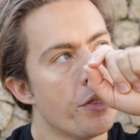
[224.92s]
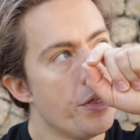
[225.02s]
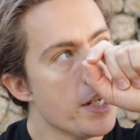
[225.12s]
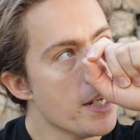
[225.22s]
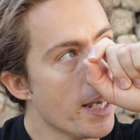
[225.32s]

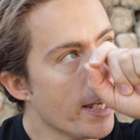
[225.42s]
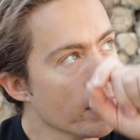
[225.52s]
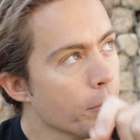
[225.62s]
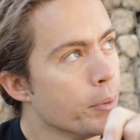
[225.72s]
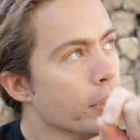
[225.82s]
the
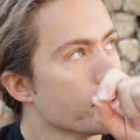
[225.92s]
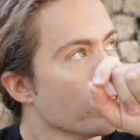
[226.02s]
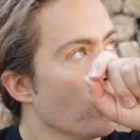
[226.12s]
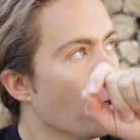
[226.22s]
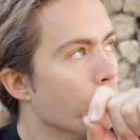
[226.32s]
elements
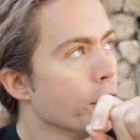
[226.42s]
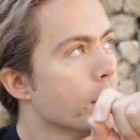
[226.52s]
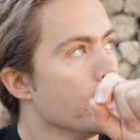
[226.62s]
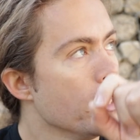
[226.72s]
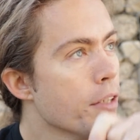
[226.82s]
of it,
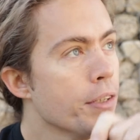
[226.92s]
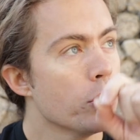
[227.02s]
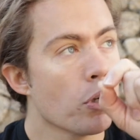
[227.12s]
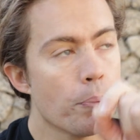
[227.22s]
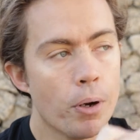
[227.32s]
the
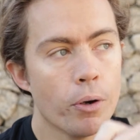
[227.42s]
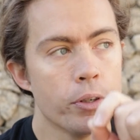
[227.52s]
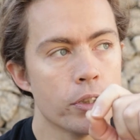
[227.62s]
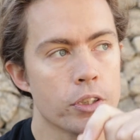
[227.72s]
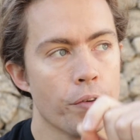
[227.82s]
individual
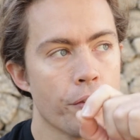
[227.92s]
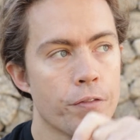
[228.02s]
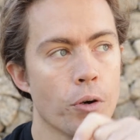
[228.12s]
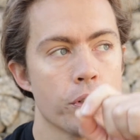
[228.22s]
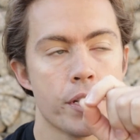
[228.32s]
components of the
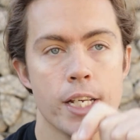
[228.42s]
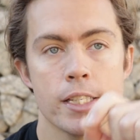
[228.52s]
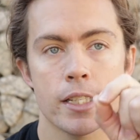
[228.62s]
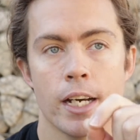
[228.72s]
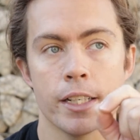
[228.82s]
forest then
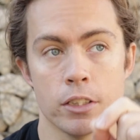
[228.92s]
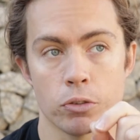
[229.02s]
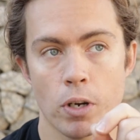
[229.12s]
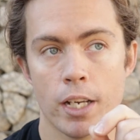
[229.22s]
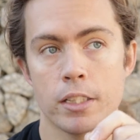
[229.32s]
start
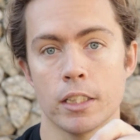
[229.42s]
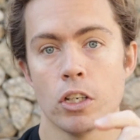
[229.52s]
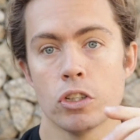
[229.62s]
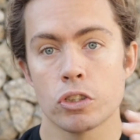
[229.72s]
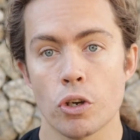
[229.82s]
interacting.
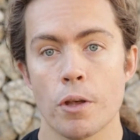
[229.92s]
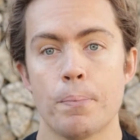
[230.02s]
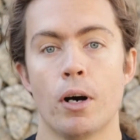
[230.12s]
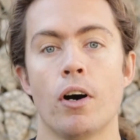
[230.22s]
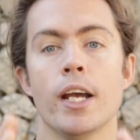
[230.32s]
So the
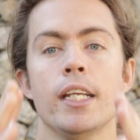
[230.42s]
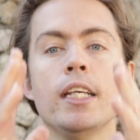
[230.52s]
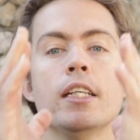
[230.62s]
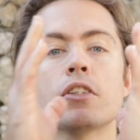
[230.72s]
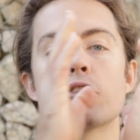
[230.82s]

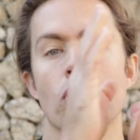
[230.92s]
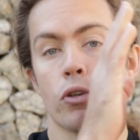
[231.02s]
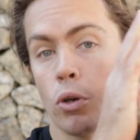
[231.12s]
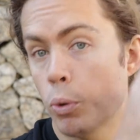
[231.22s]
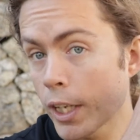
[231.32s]
pioneers grow
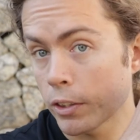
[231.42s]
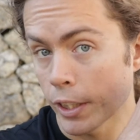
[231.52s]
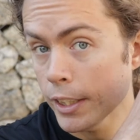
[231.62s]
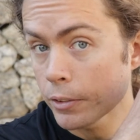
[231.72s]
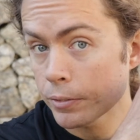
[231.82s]

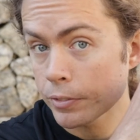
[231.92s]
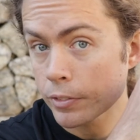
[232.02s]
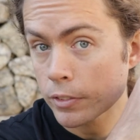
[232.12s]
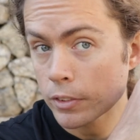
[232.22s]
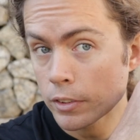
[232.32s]
quickly
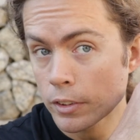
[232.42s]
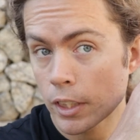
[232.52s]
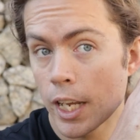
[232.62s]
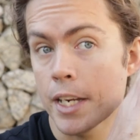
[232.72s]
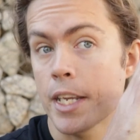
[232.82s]

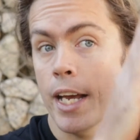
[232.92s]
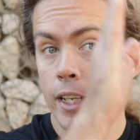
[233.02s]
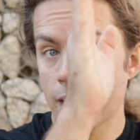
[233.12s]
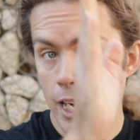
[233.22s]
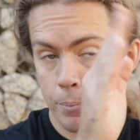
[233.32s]
and get a
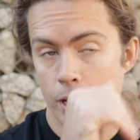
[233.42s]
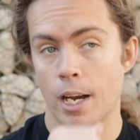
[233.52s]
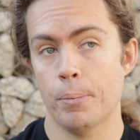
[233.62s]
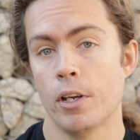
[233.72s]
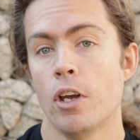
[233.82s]
canopy
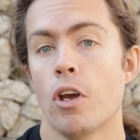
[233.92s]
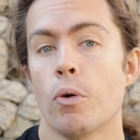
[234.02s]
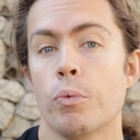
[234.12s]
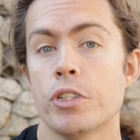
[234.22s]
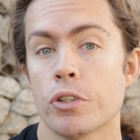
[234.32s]
up,
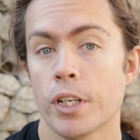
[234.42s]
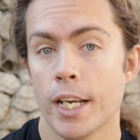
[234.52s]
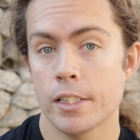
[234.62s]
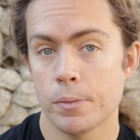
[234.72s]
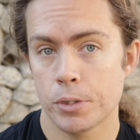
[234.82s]
which
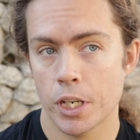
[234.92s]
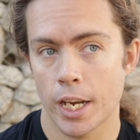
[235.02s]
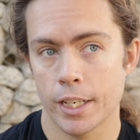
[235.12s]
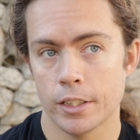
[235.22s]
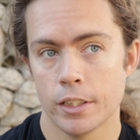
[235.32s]
creates some
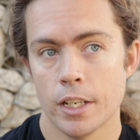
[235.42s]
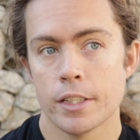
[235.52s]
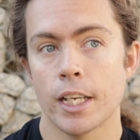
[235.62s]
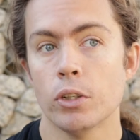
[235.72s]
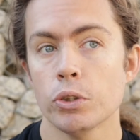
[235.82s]
shade.
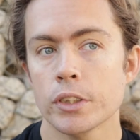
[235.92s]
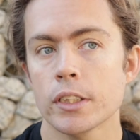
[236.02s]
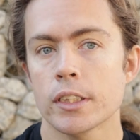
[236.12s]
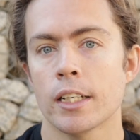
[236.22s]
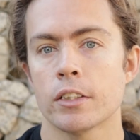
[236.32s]
They also
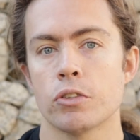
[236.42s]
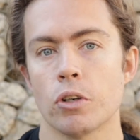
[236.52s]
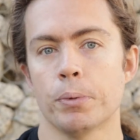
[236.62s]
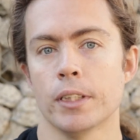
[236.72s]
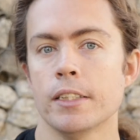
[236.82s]
start to
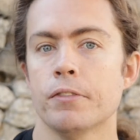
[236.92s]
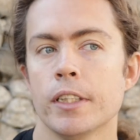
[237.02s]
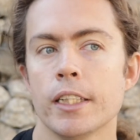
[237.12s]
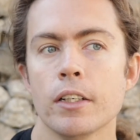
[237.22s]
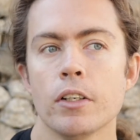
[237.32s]
drop leaf
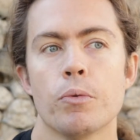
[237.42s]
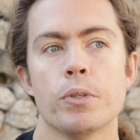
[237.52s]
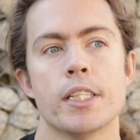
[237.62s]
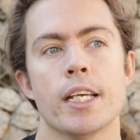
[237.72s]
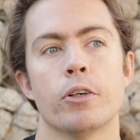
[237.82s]
litter,
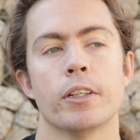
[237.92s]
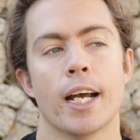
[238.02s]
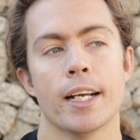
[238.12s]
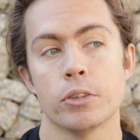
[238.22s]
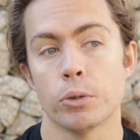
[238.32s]
which then
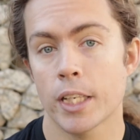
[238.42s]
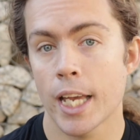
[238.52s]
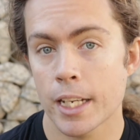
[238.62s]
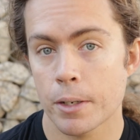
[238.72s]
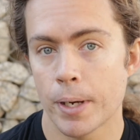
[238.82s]
adds
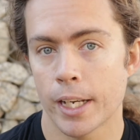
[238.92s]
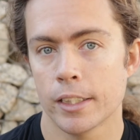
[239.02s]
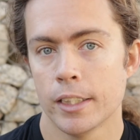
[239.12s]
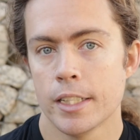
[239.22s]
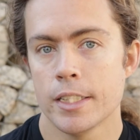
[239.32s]
organic matter
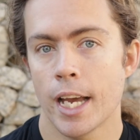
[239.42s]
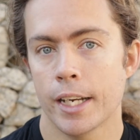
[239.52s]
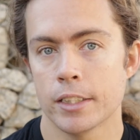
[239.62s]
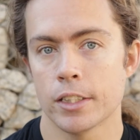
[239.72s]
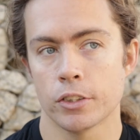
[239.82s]
down
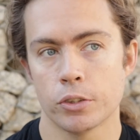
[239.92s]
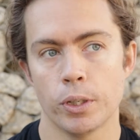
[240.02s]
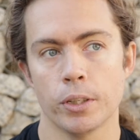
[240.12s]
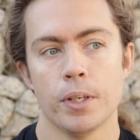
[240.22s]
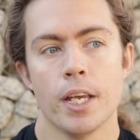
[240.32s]
into the soil.